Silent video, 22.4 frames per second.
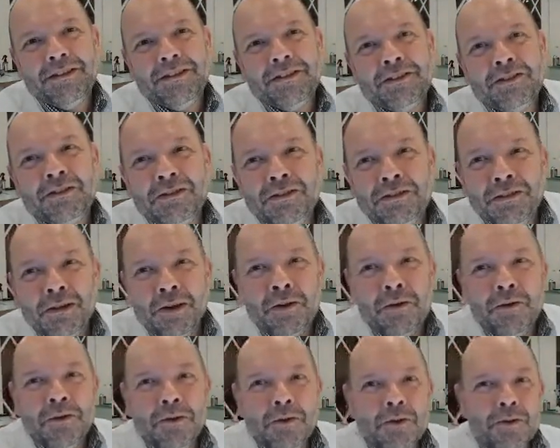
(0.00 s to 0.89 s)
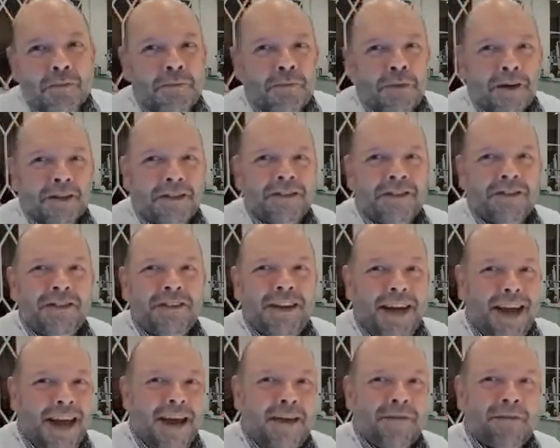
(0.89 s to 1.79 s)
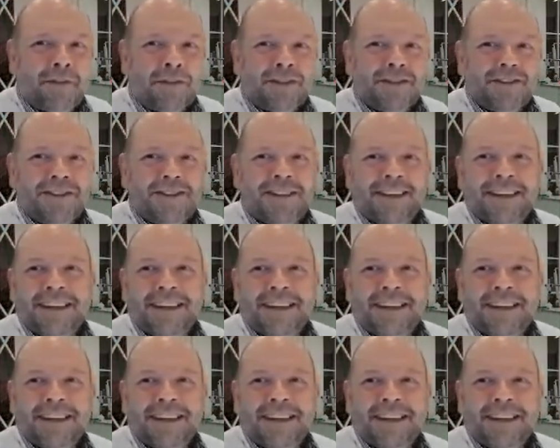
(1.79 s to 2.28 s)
so much effort.